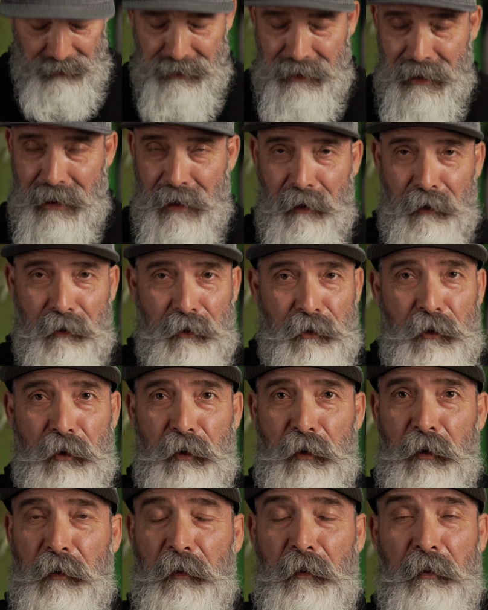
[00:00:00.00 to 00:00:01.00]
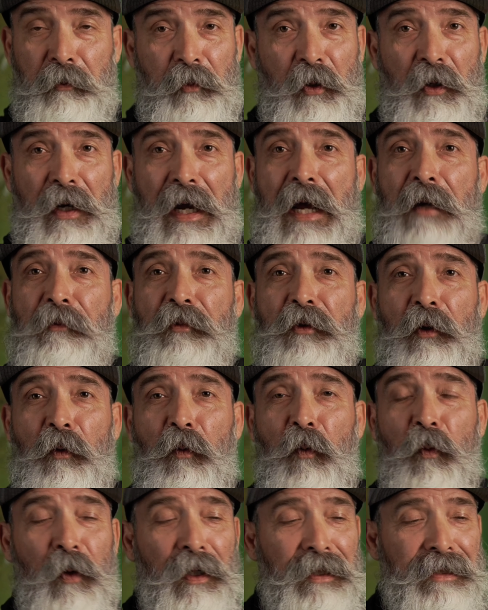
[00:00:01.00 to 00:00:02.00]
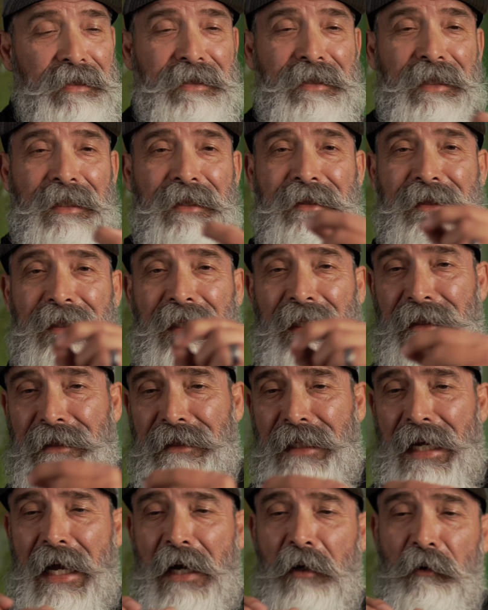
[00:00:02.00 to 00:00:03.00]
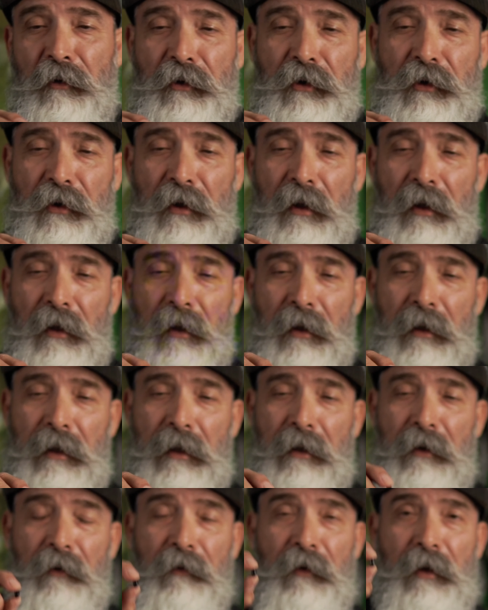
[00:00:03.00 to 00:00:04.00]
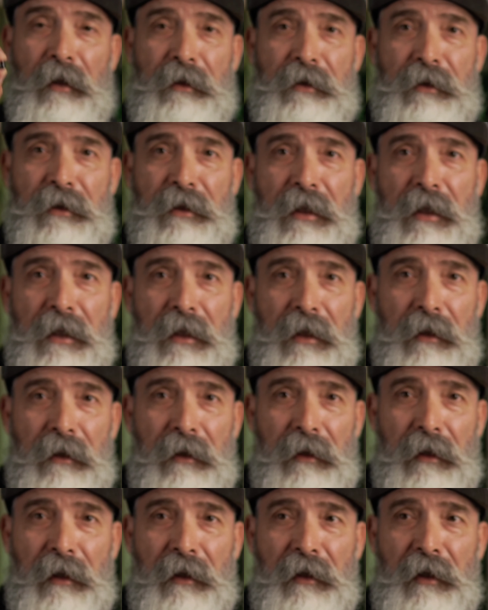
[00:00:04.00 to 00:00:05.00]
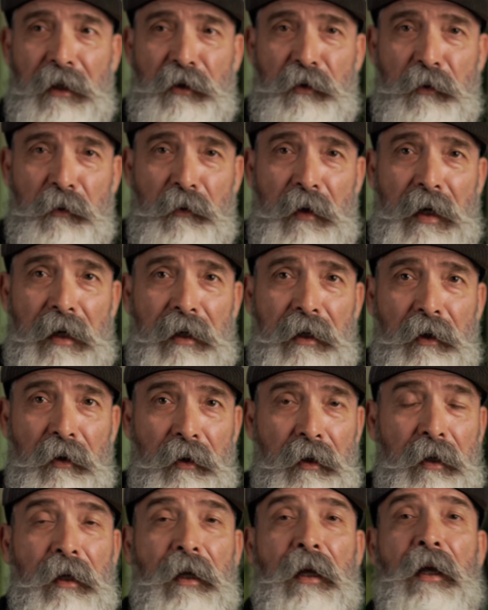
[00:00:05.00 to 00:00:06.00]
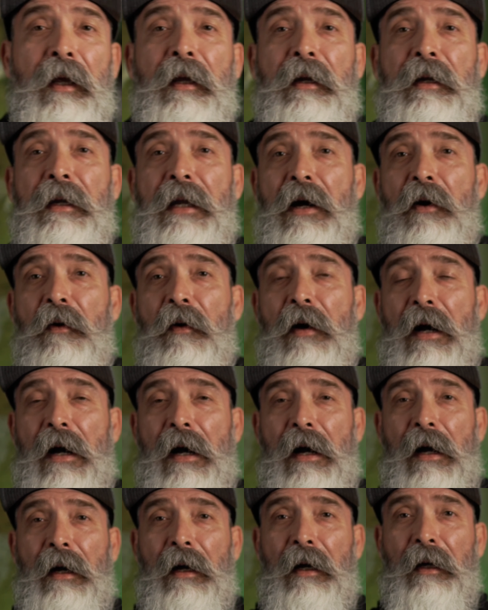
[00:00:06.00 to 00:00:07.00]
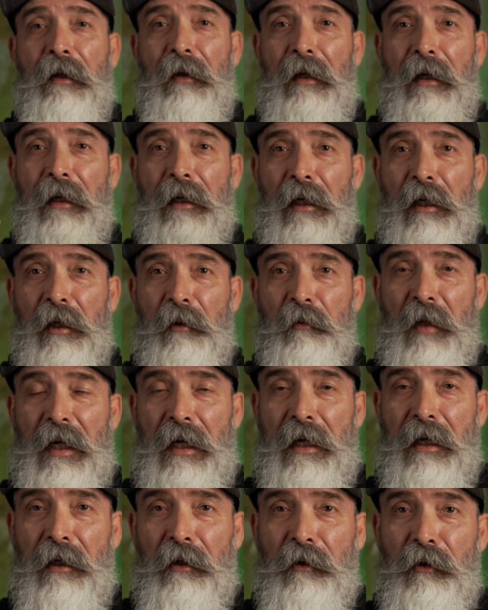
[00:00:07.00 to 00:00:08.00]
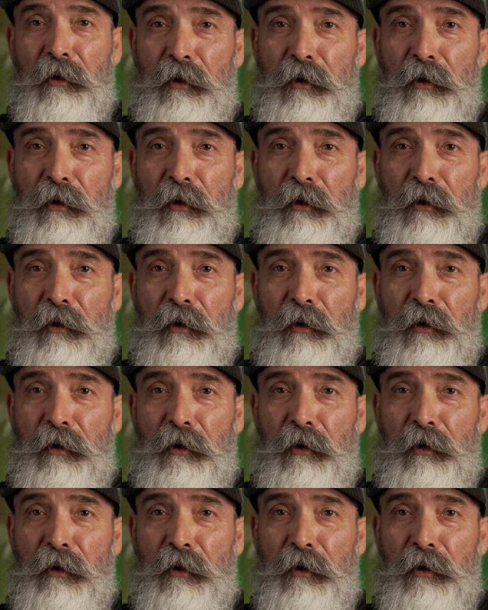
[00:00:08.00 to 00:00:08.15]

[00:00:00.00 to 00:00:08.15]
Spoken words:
down to perhaps a 1/16 ounce I don't know if you can see it, like this one right here. Now, they come in